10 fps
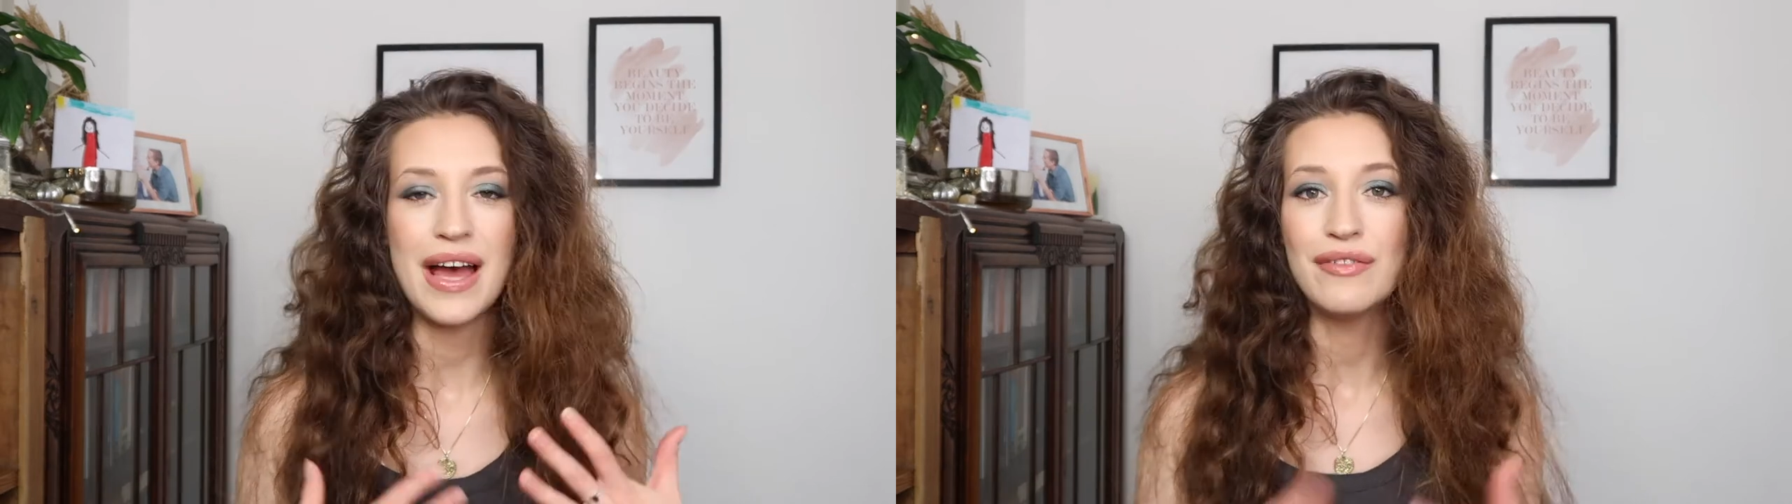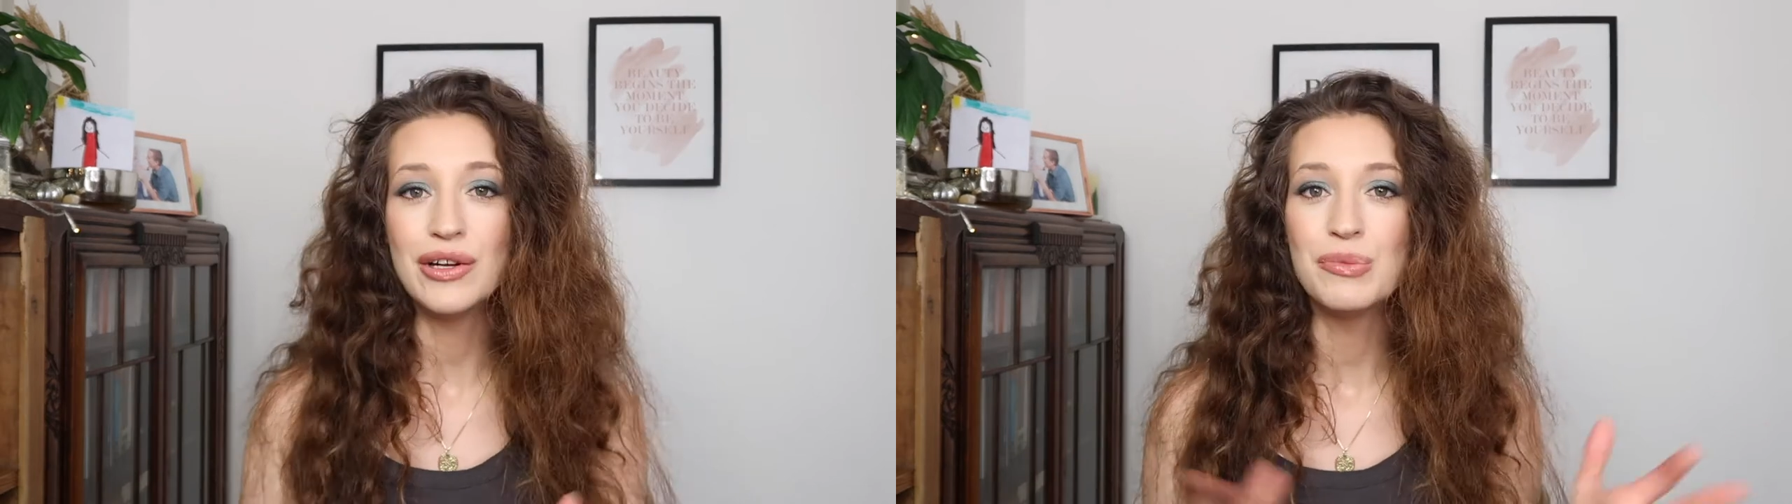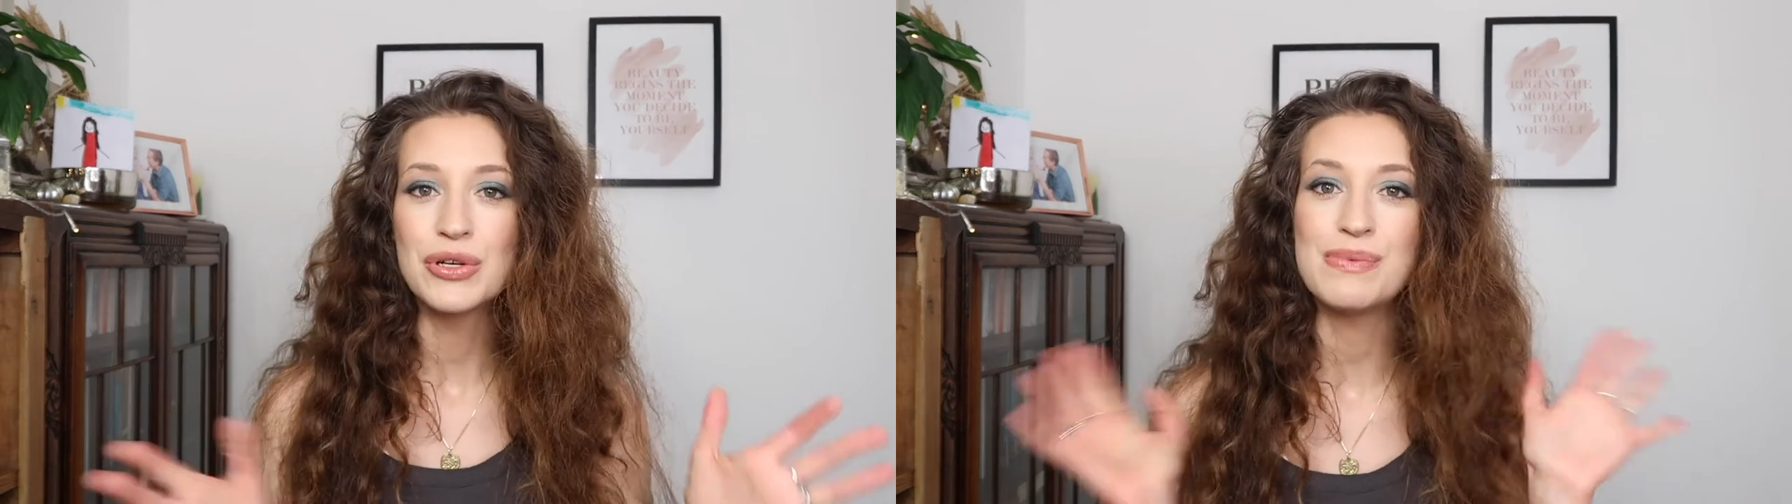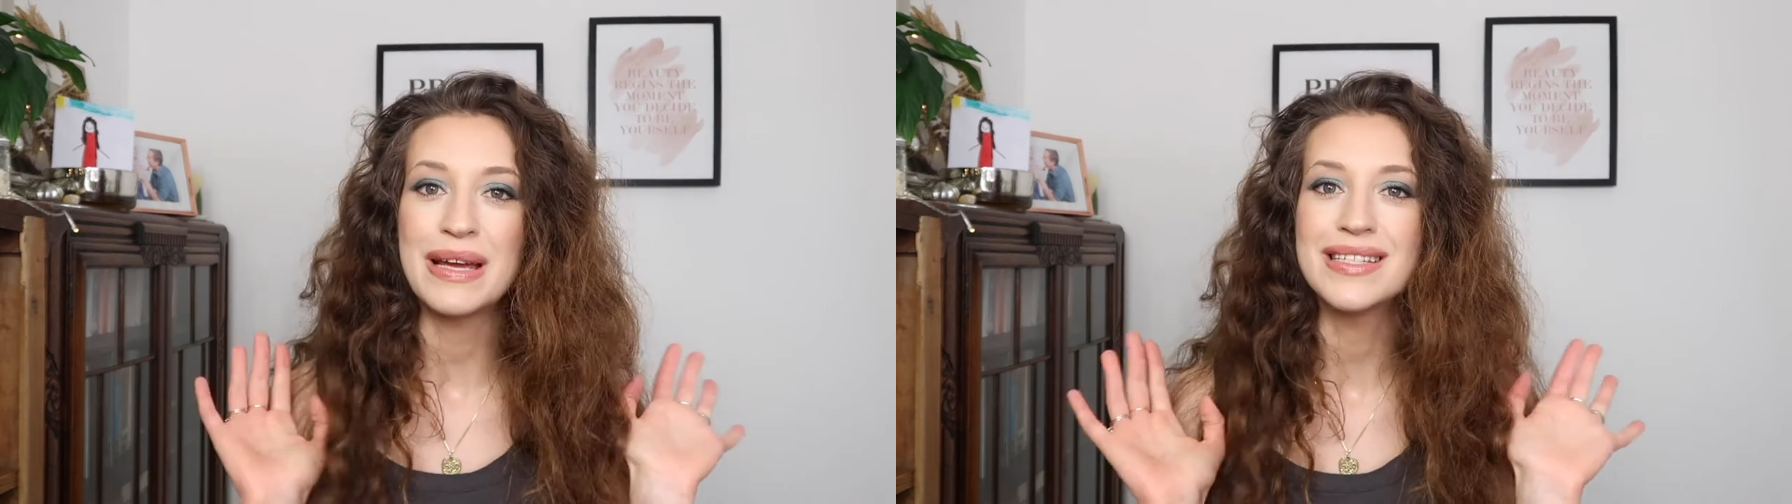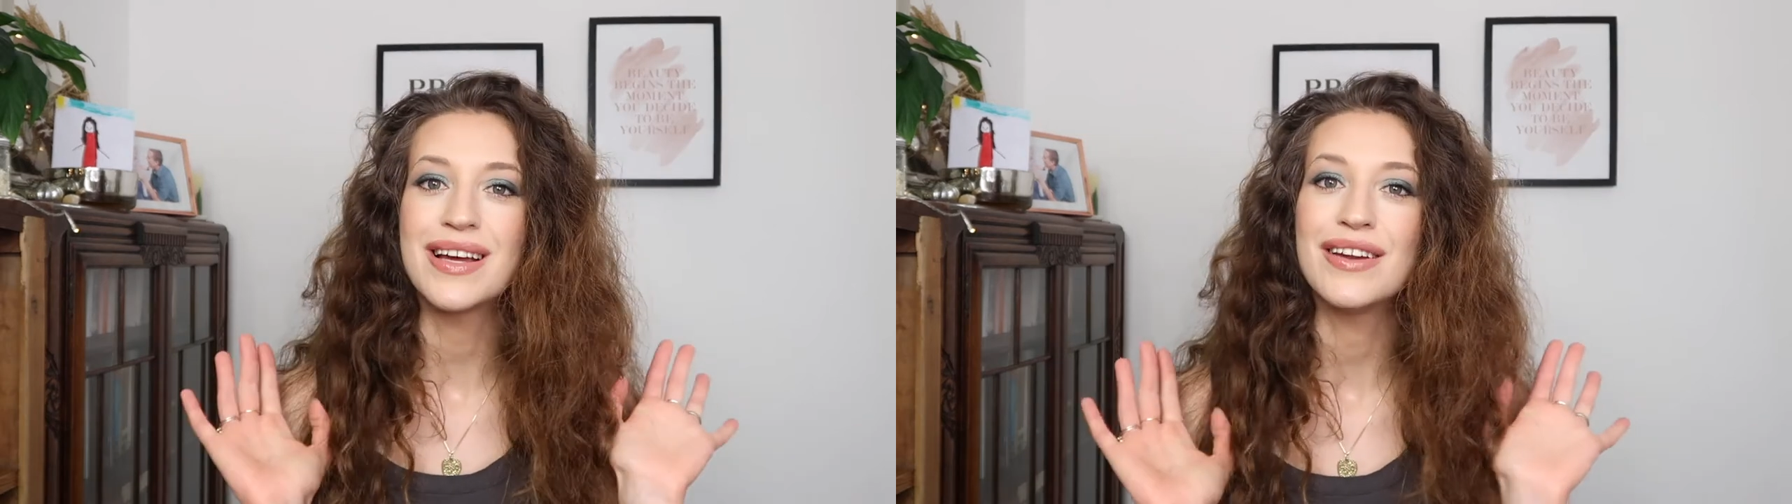have a lot more
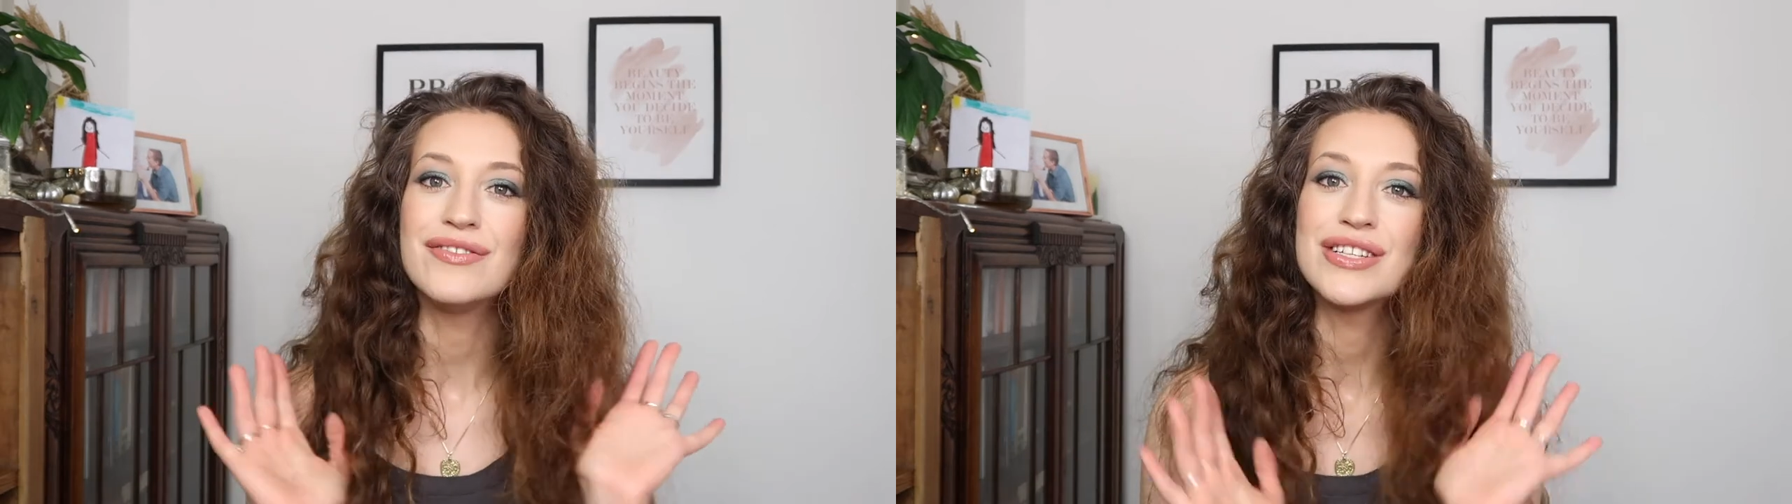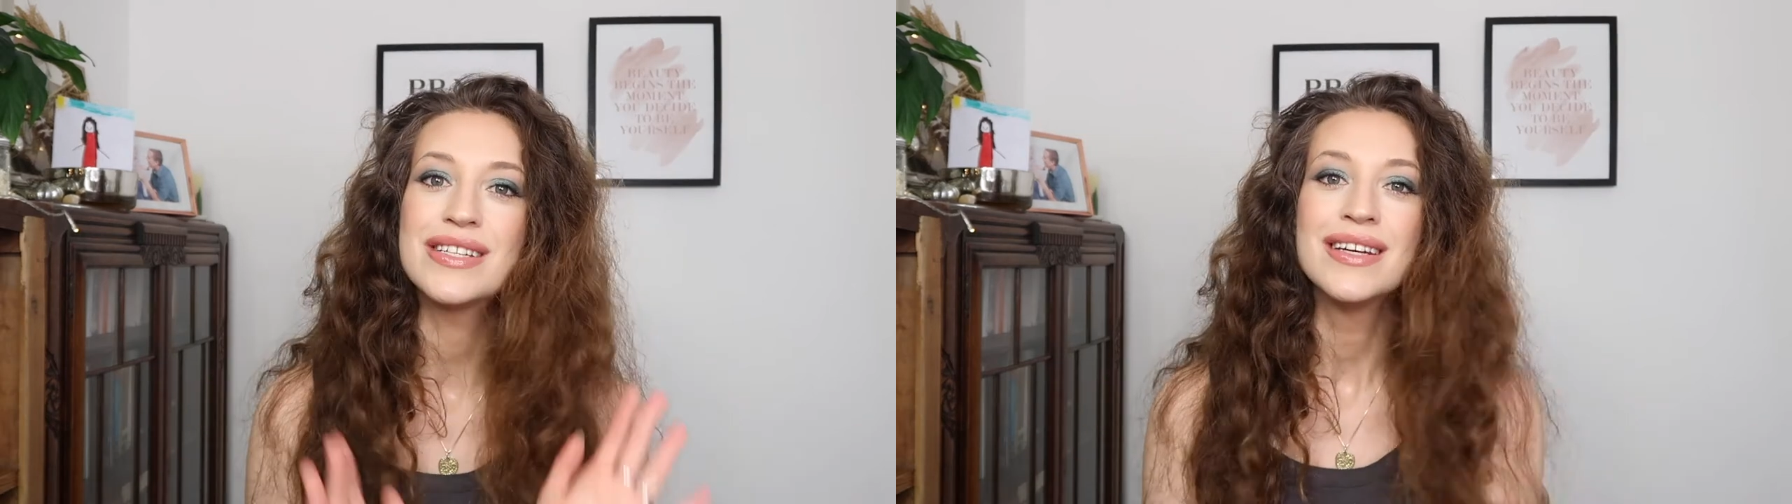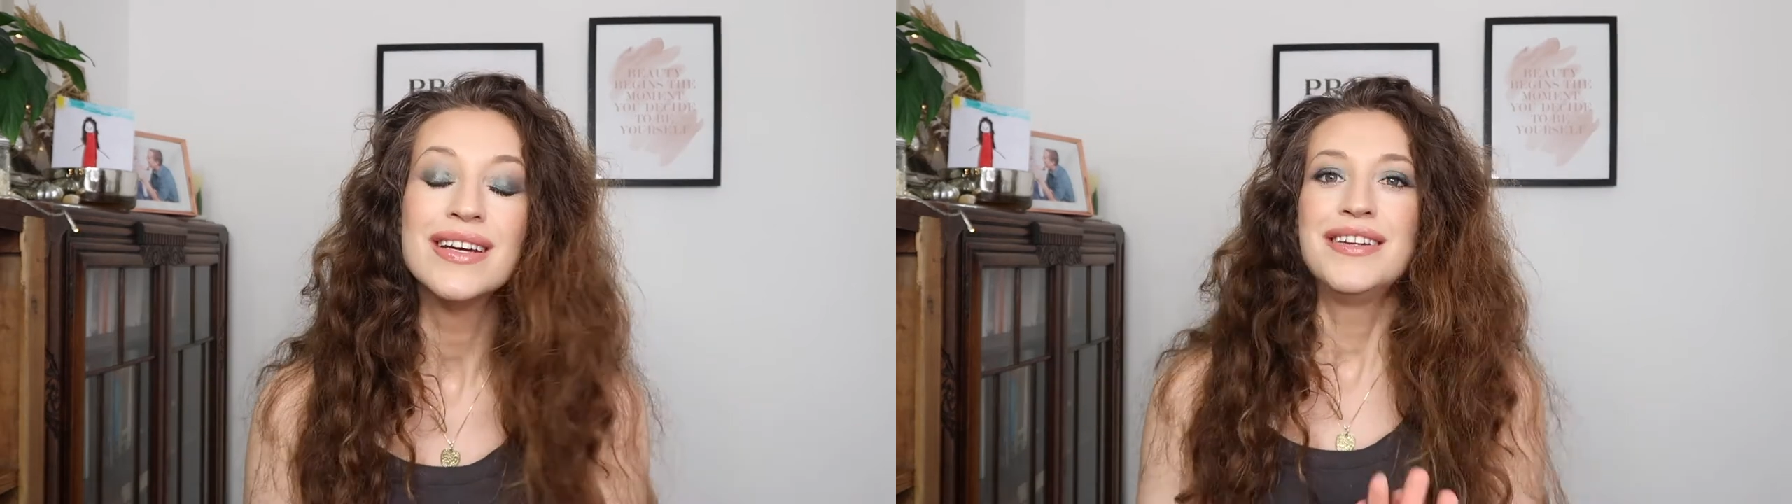space to kind of just